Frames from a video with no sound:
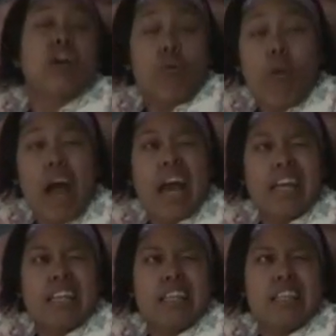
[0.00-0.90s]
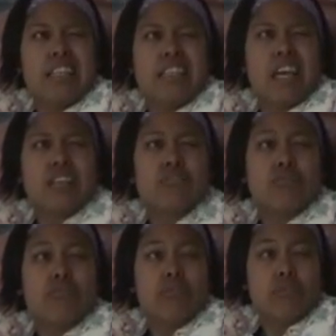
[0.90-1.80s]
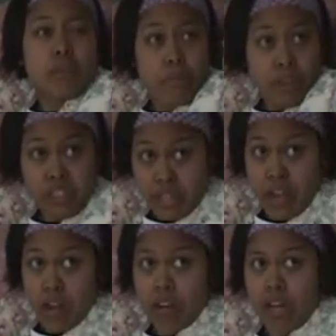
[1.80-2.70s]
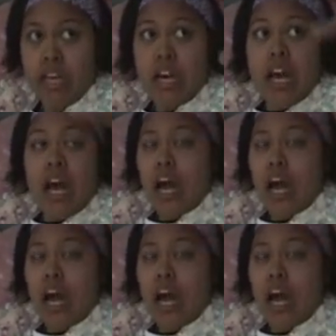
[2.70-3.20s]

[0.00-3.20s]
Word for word: in the Kwan next to the bridge there, okay?